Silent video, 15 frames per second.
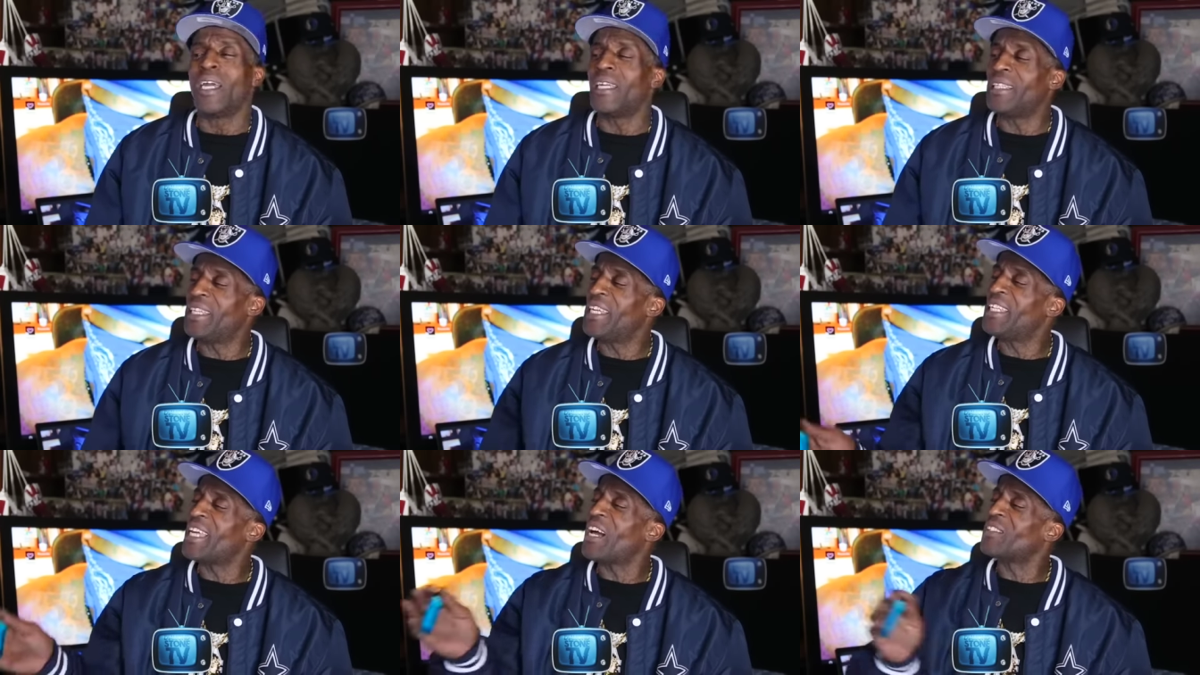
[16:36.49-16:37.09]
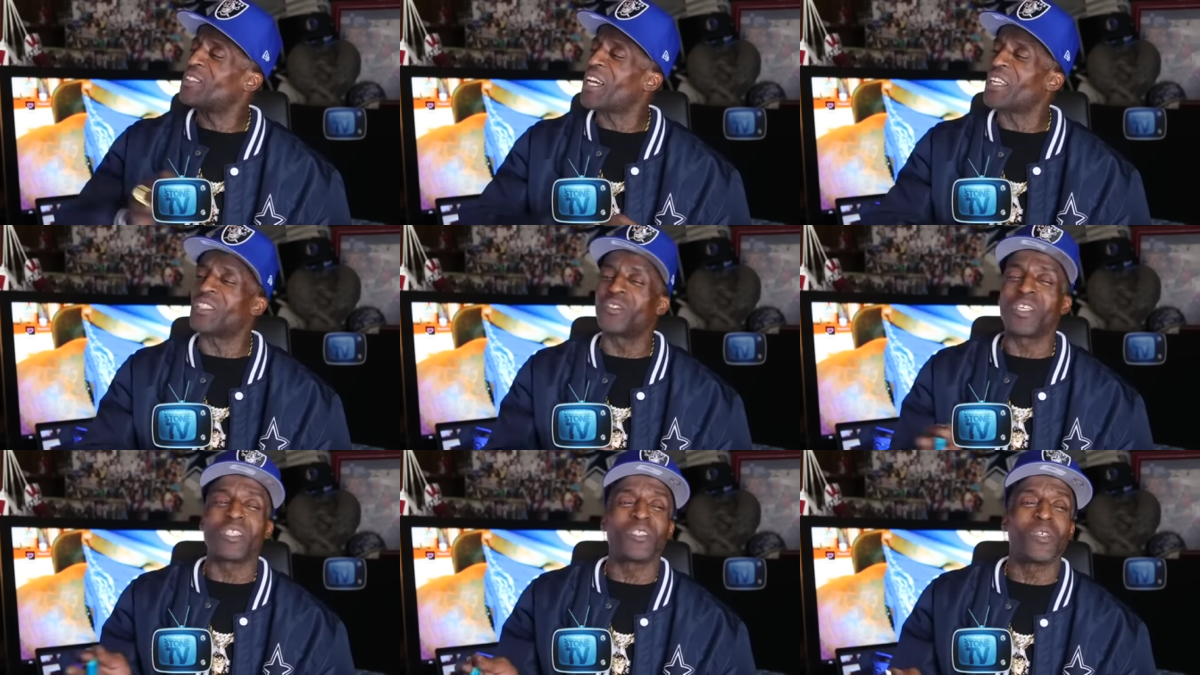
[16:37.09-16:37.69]
and then y'all try
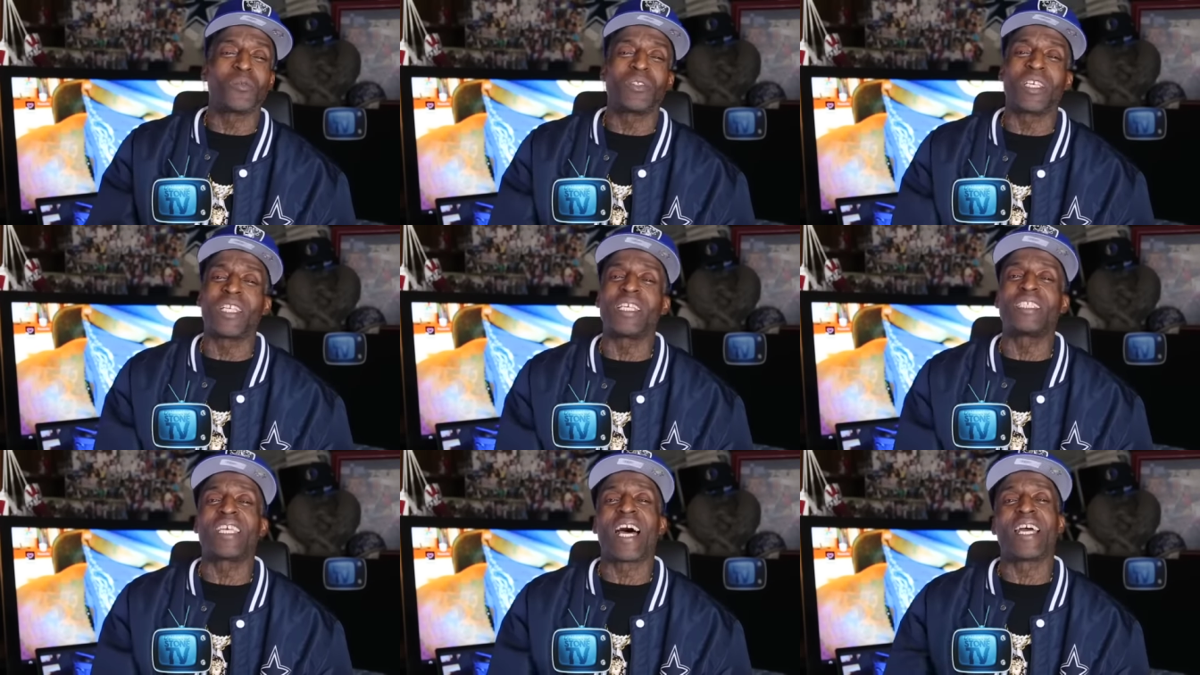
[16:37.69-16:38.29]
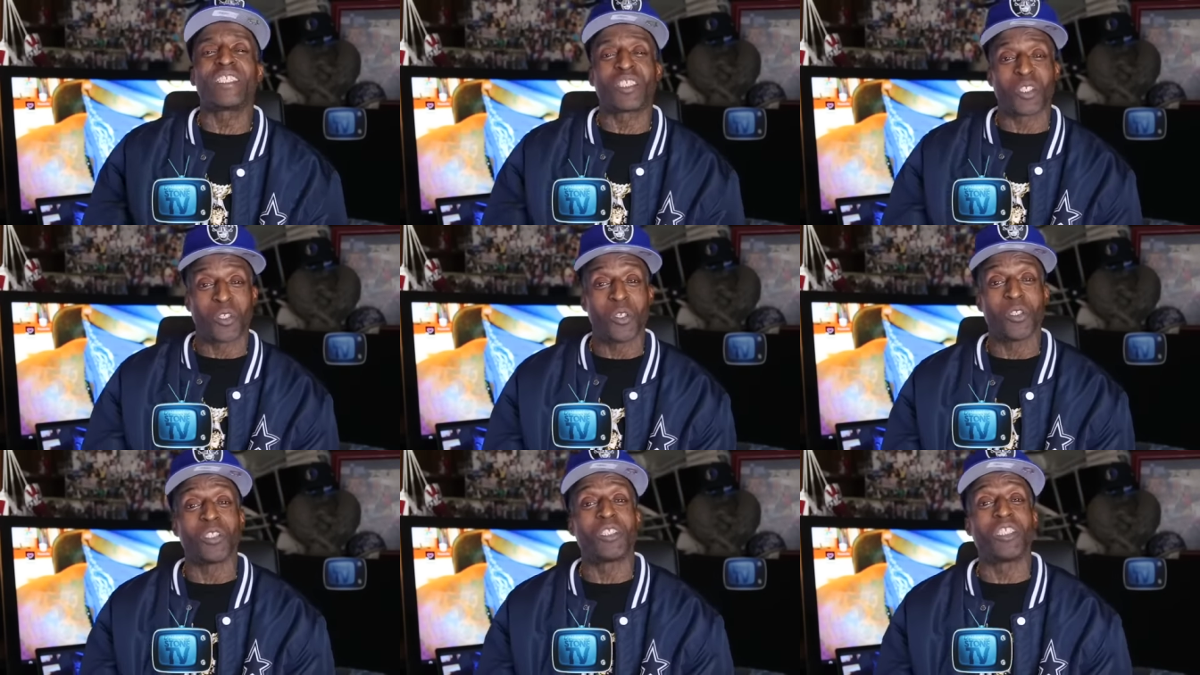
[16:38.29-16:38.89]
to dress it up, say that's how a
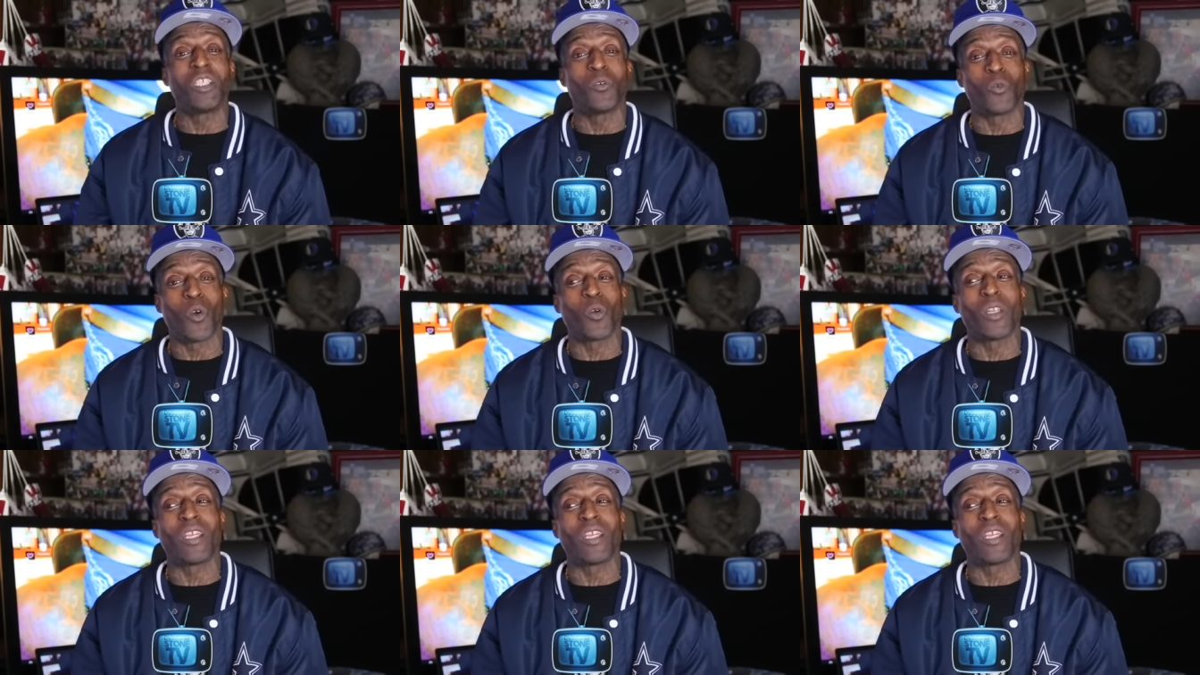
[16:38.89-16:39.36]
security team roll.